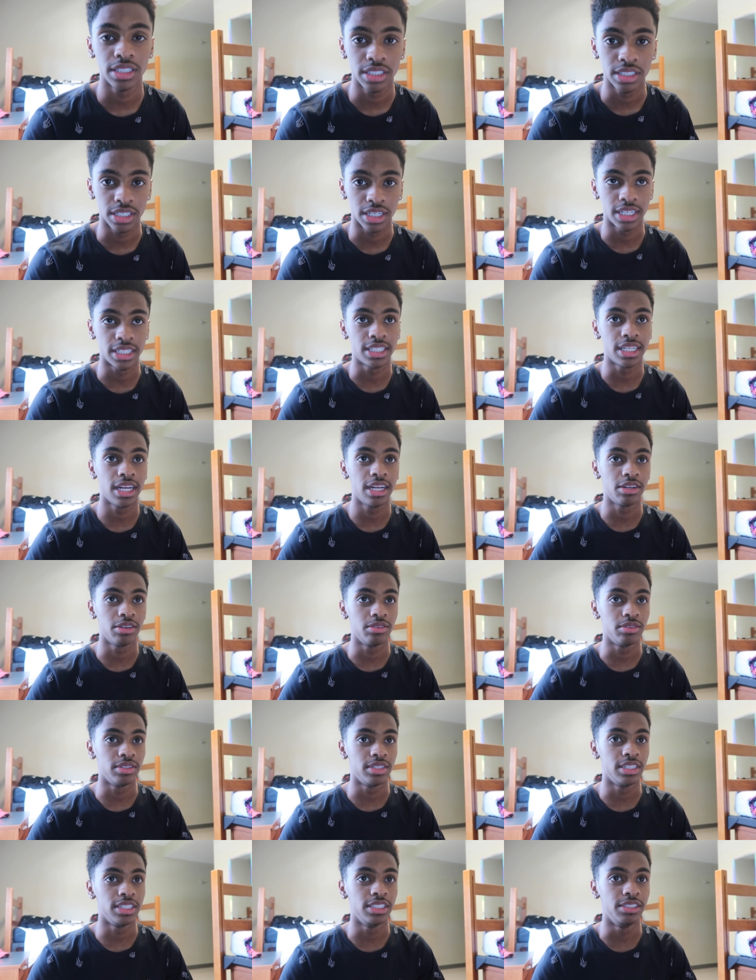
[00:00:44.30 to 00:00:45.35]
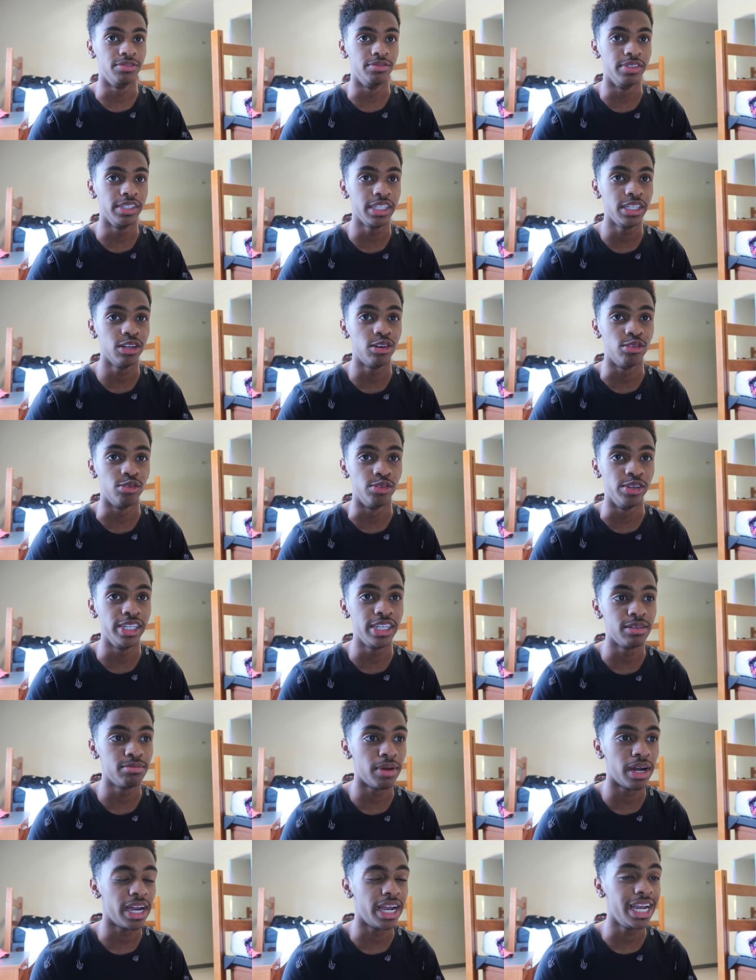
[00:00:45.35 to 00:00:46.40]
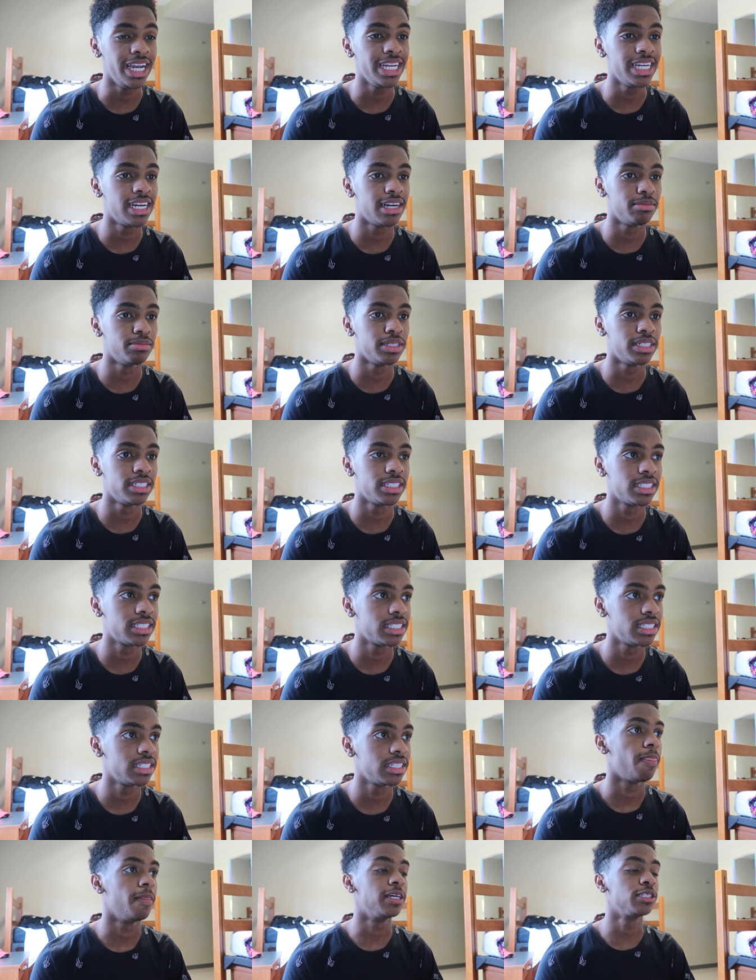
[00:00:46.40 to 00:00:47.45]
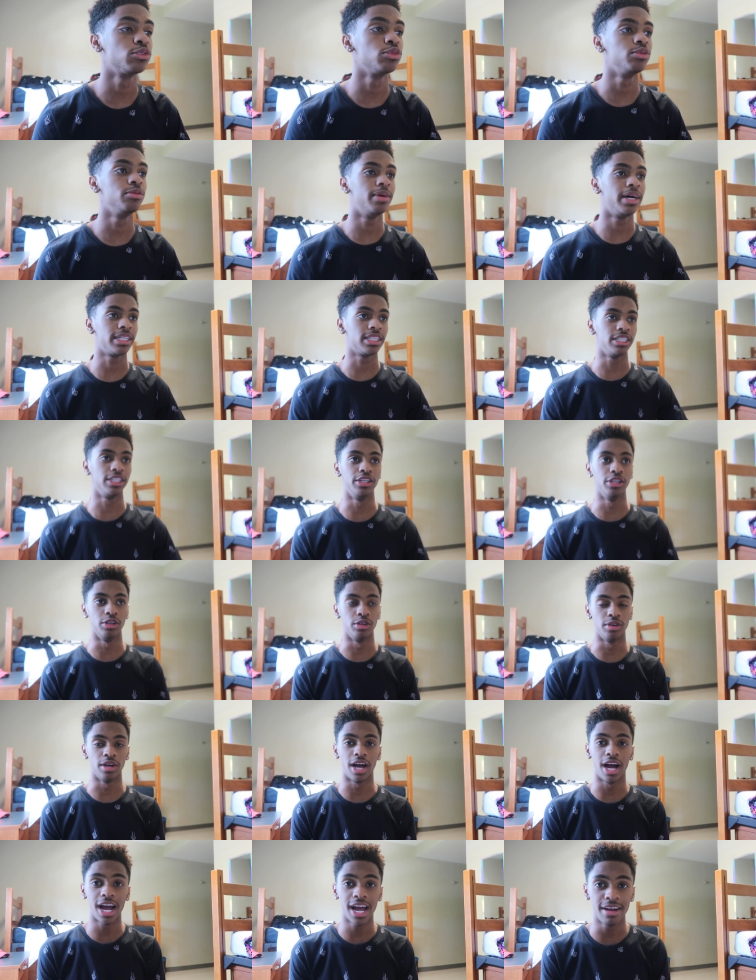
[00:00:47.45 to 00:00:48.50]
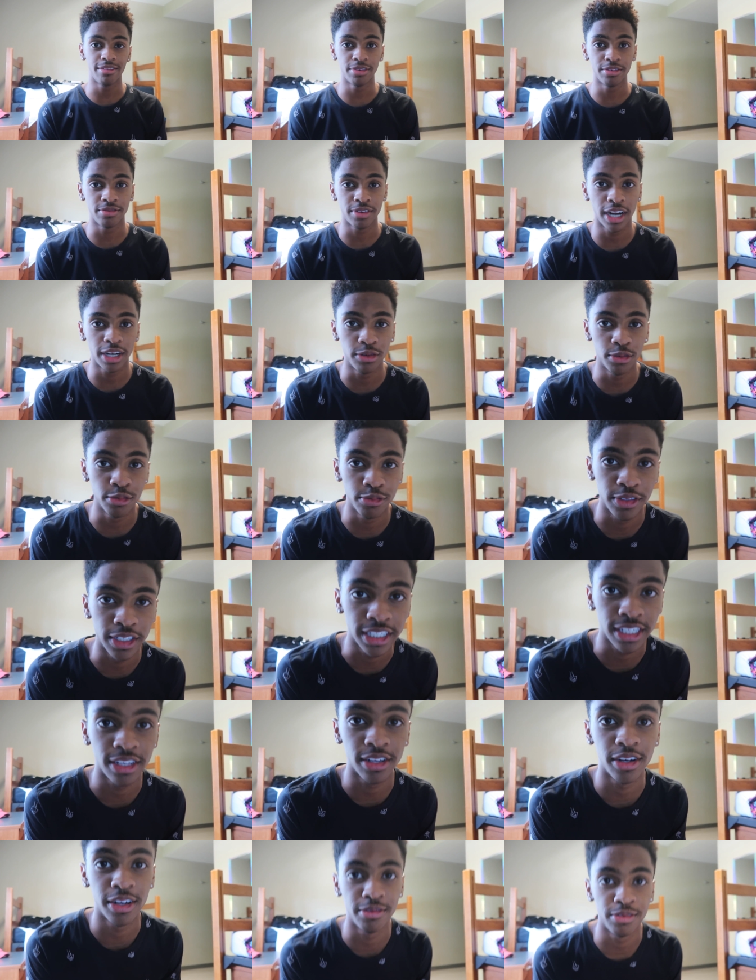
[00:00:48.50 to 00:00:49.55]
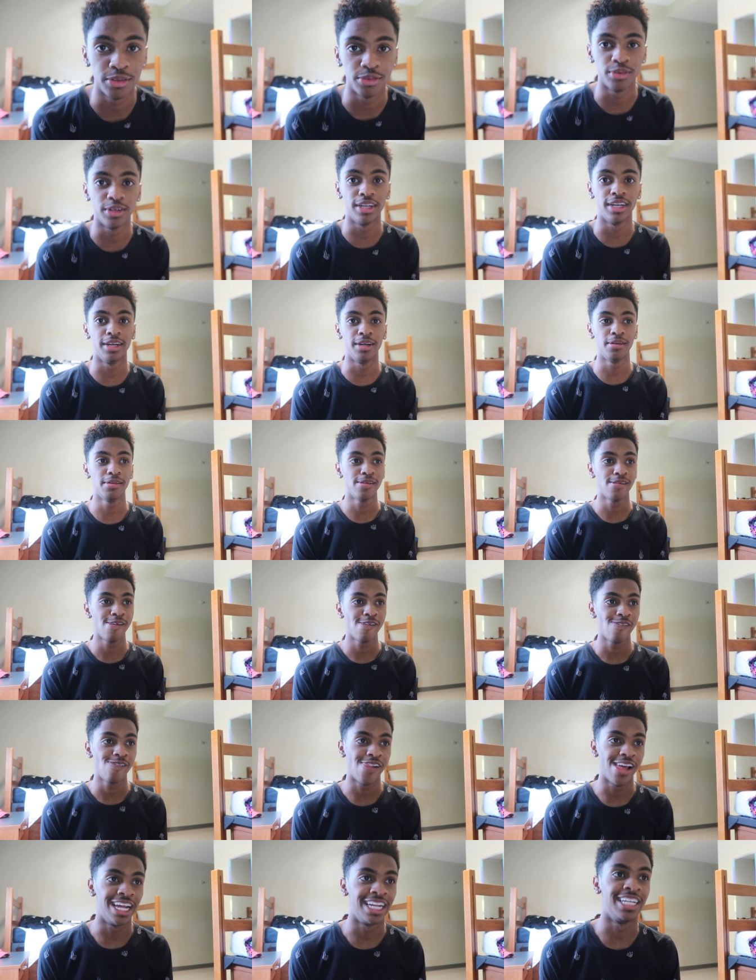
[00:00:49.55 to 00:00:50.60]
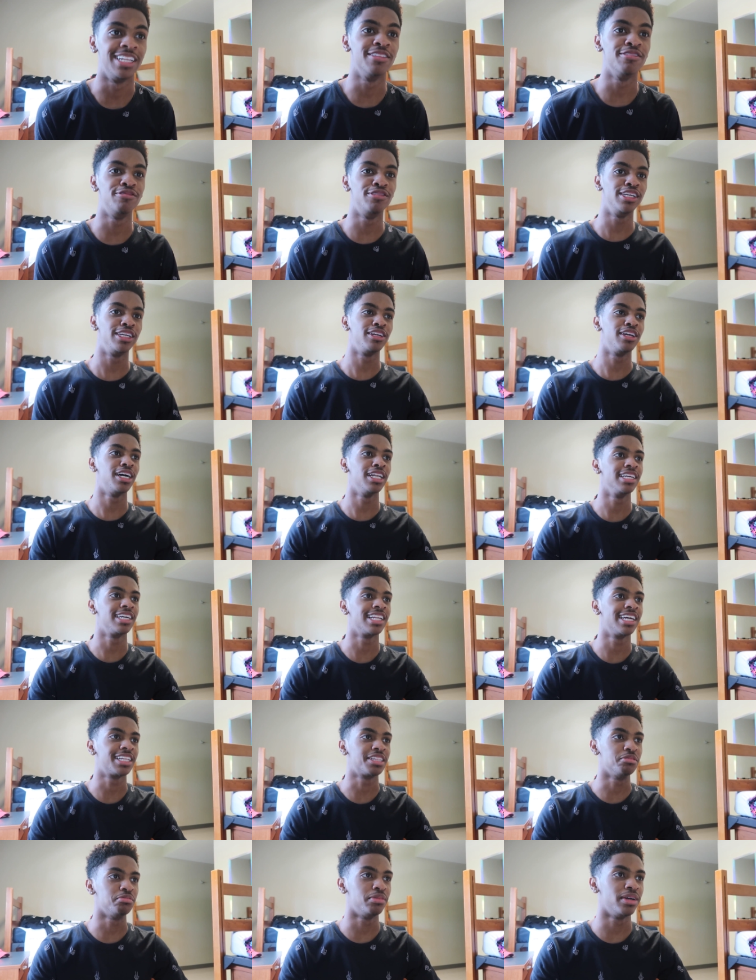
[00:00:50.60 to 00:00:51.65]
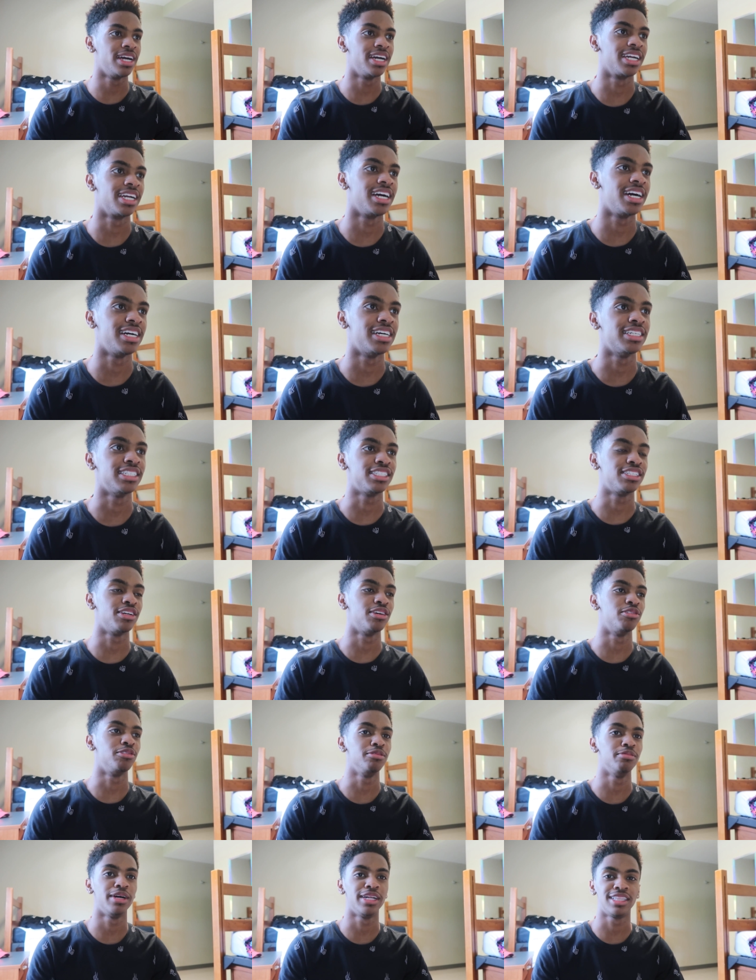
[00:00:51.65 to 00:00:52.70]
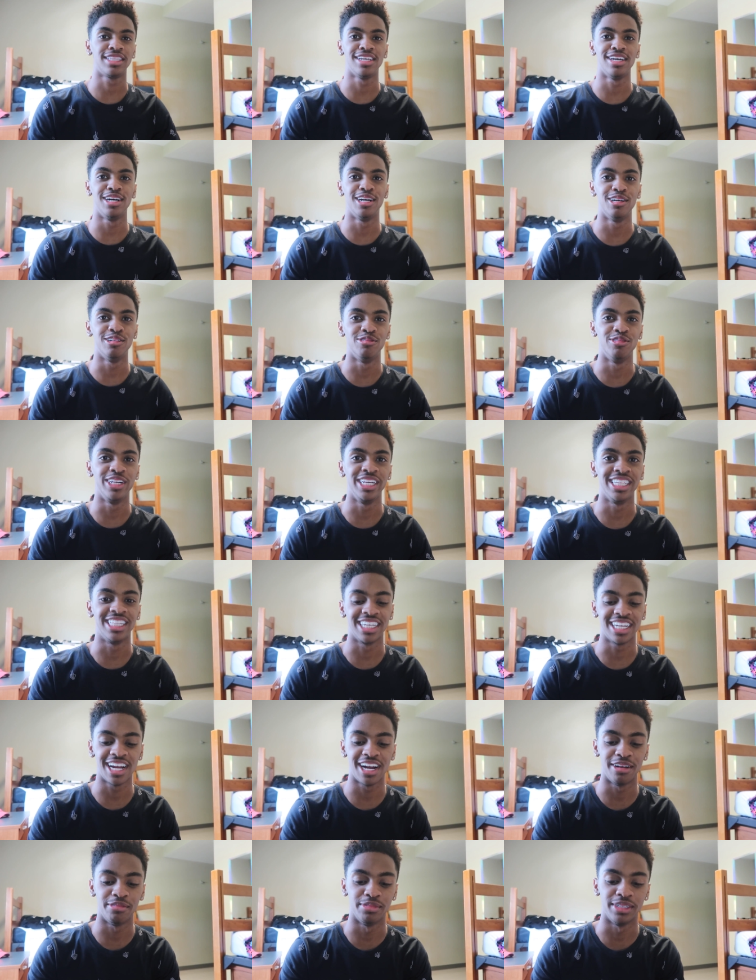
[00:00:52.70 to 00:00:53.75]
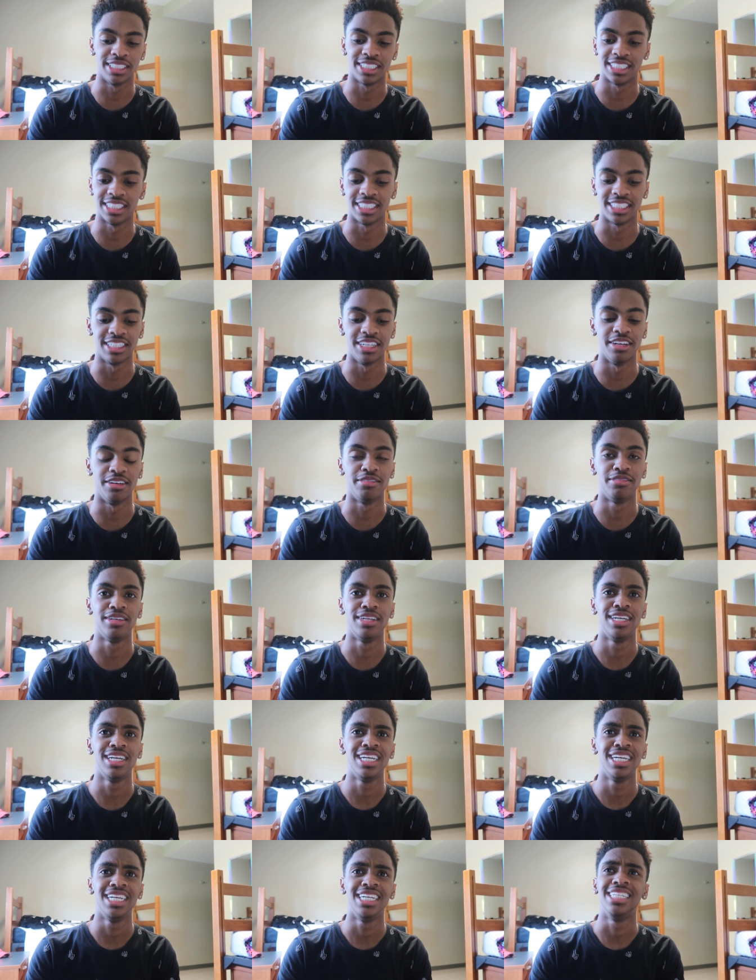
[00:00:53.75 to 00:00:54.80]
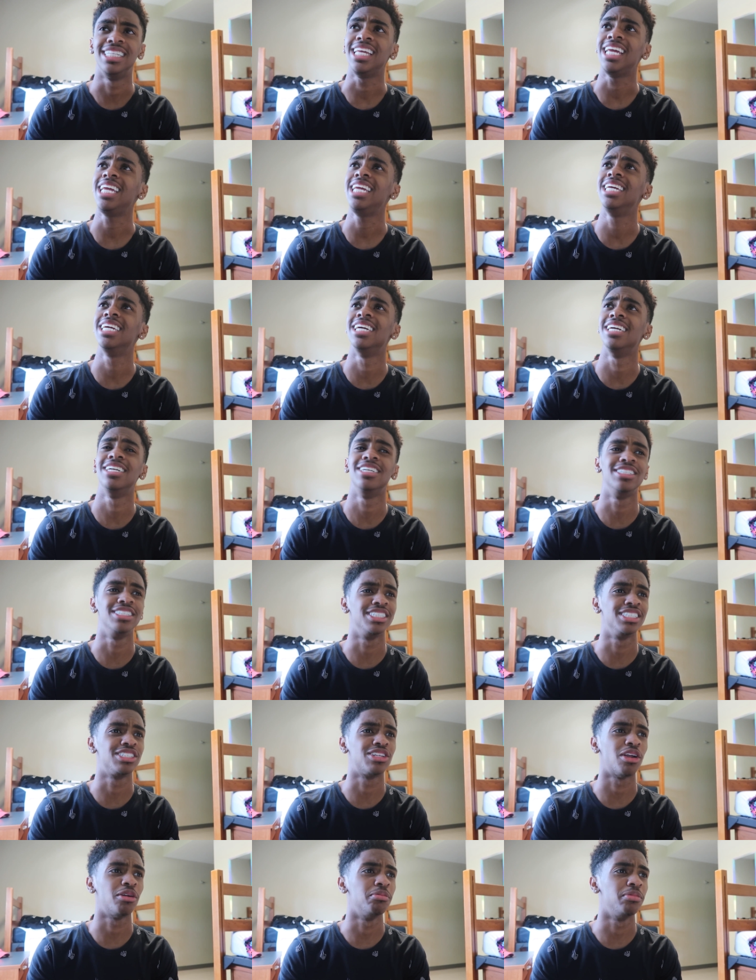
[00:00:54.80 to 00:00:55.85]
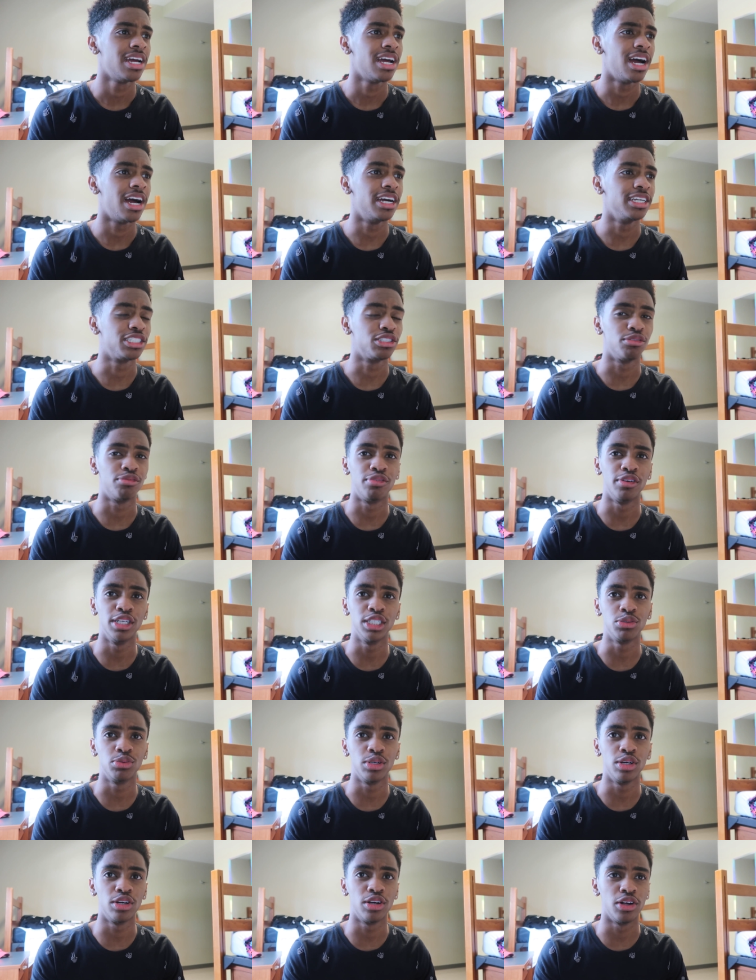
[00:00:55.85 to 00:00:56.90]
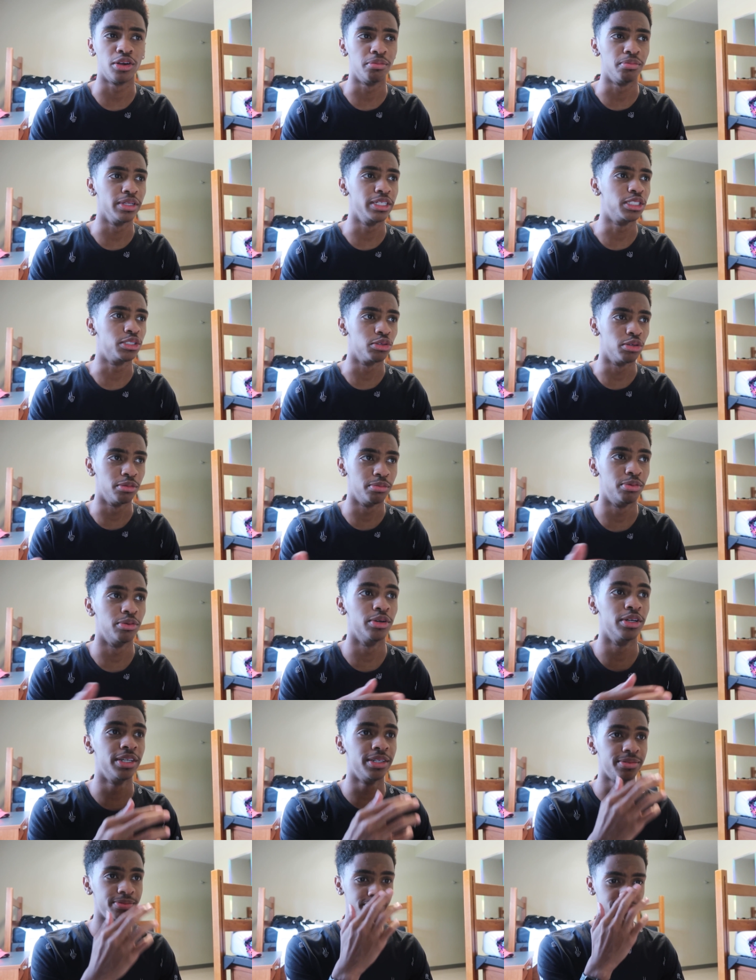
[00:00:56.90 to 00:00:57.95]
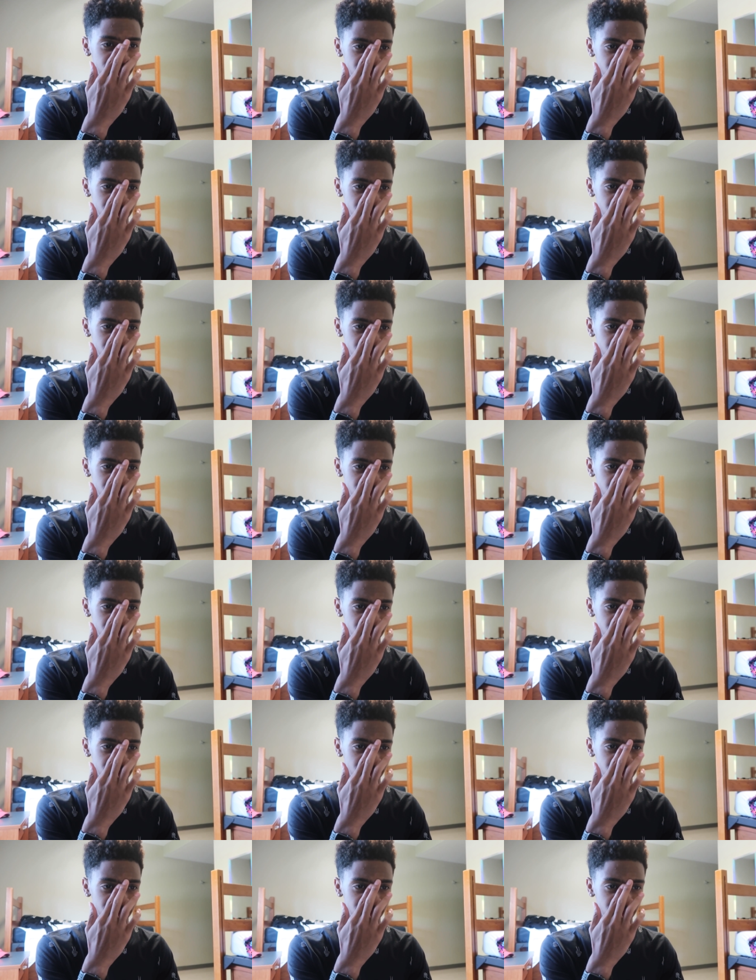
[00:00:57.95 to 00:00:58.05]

Should I title this video reading my hate comments? That's what we about to do. I have a viral video everywhere. And in the video, I look like the bad guy, so we about to uh, read the comments and stuff. Dang, an error just started. All right, so first we're gonna look at Bleacher Report.